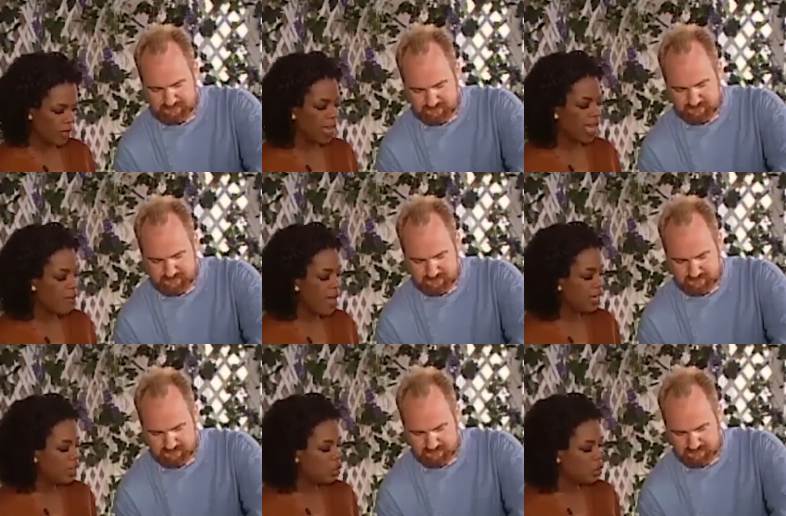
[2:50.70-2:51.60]
Speaker 1: I like mine a
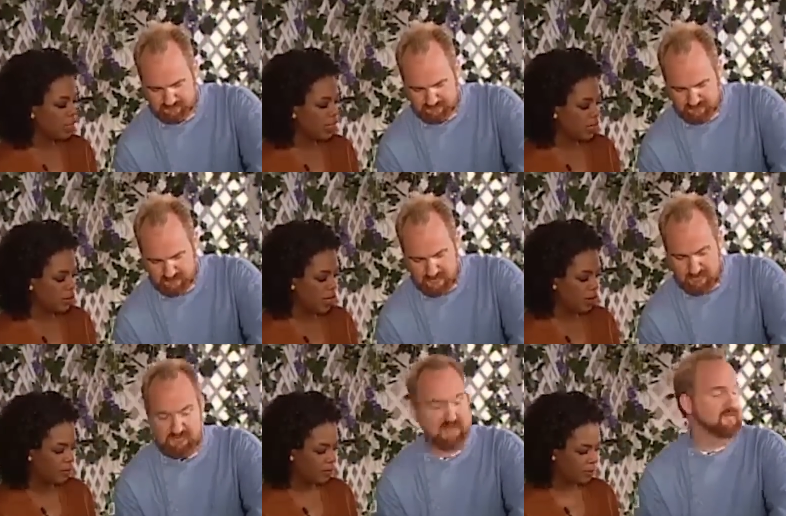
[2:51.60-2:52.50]
little chunky, you know.
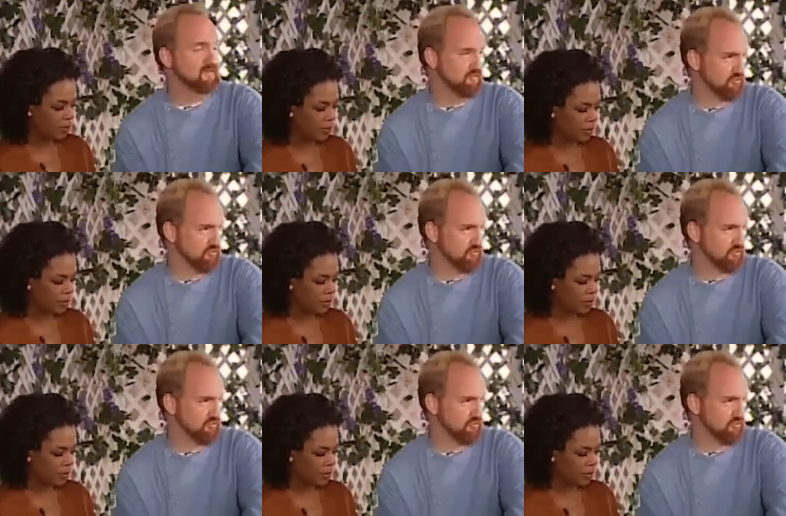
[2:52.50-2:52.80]
You that this is